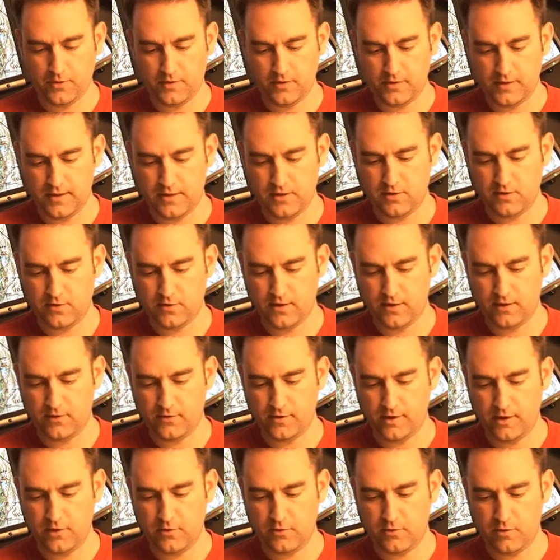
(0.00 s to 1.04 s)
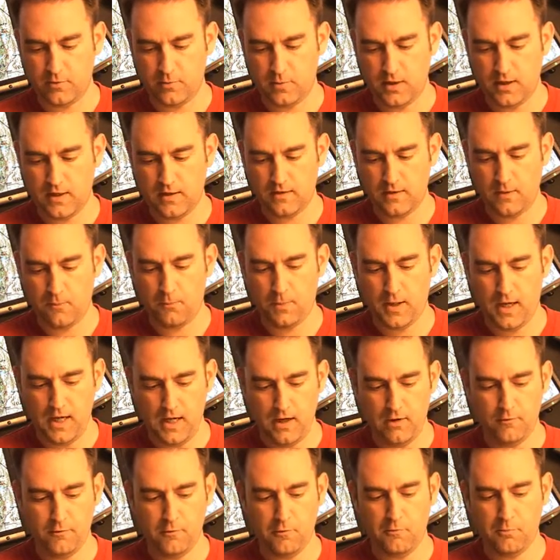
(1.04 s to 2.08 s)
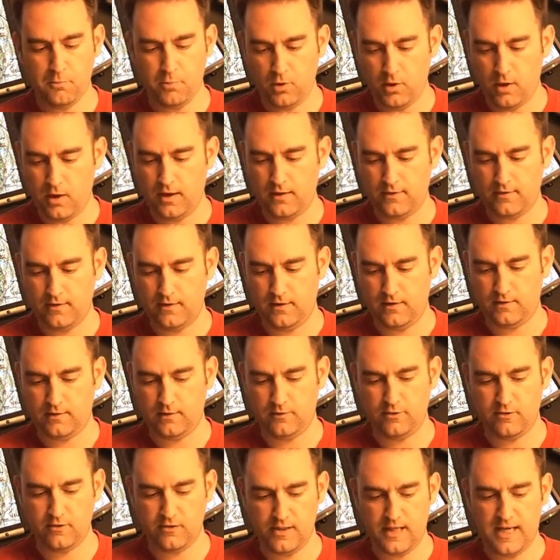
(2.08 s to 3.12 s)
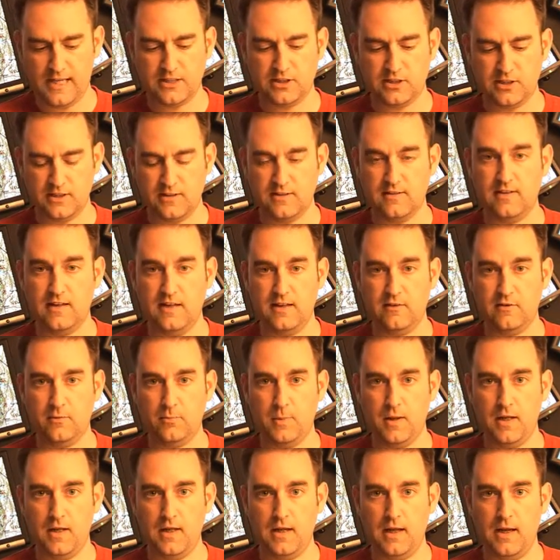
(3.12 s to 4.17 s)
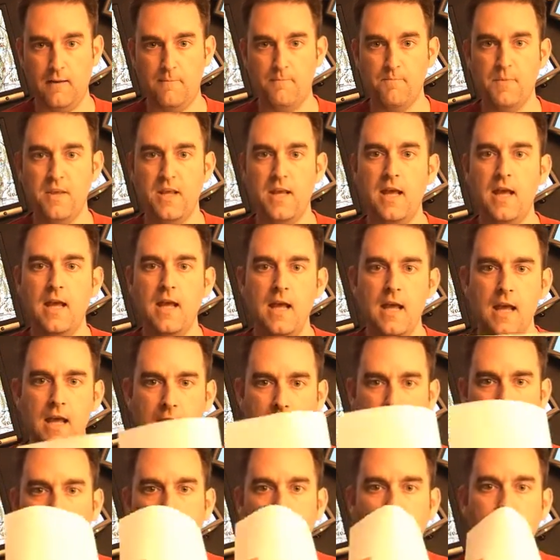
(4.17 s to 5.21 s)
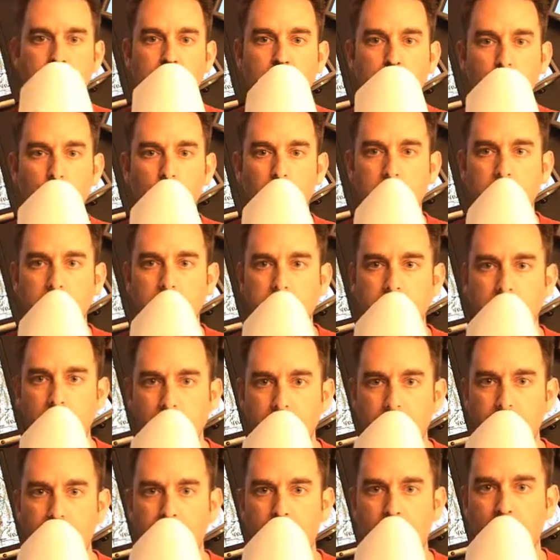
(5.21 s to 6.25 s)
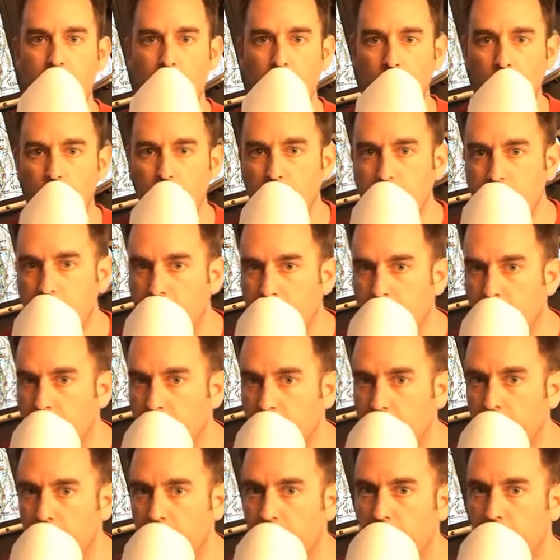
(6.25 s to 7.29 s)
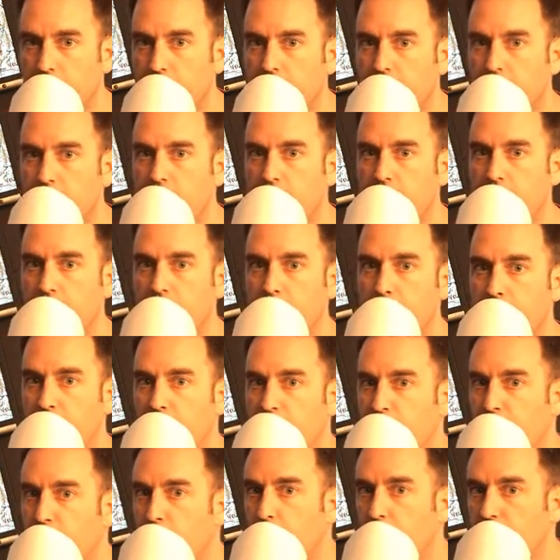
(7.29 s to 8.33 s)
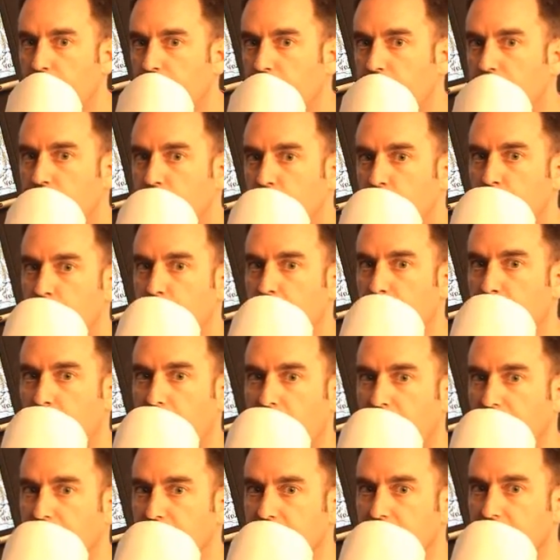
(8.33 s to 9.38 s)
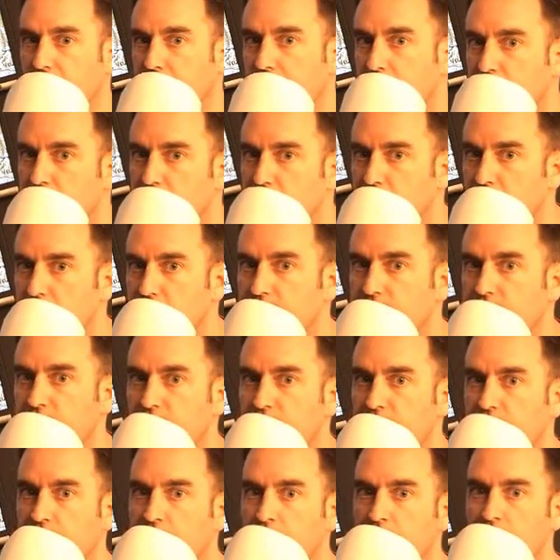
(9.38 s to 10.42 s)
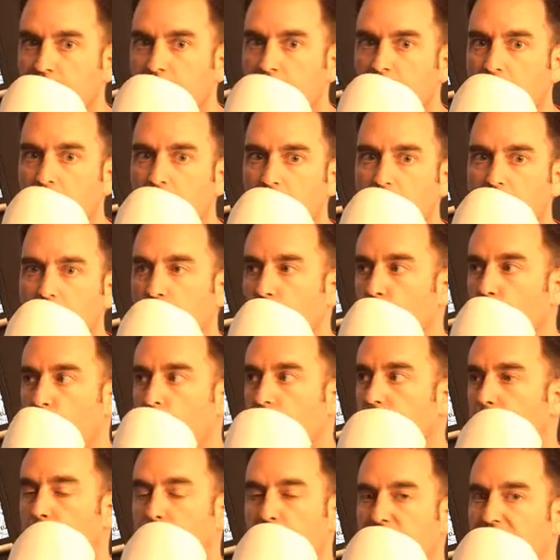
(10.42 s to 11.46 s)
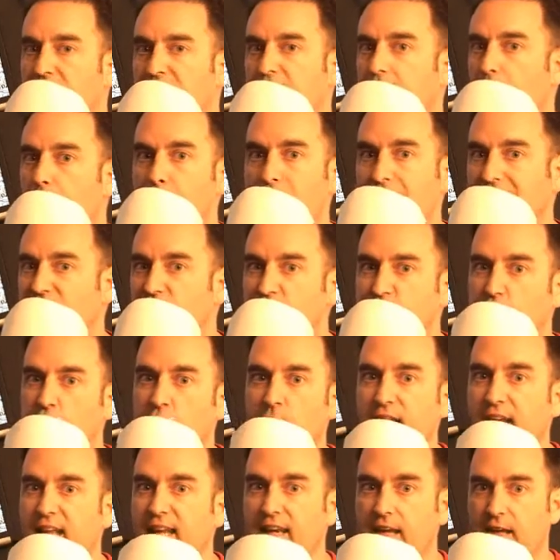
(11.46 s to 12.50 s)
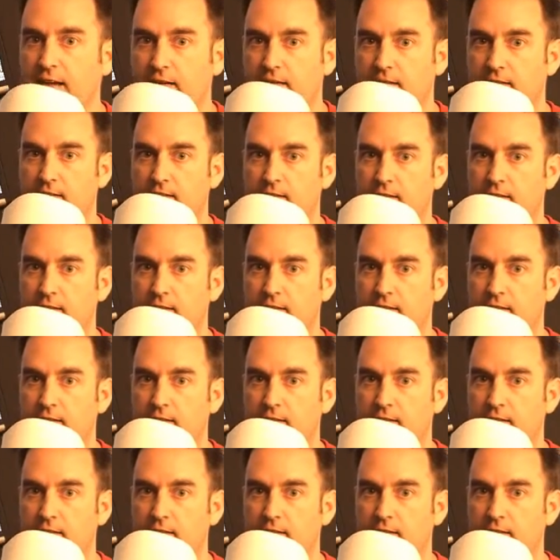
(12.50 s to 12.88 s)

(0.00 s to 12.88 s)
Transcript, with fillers: with the legislative leaders to begin the painful process of slashing state spending. If you would have done that earlier, before this stupid ballot initiative, you wouldn't be in the mess you're in.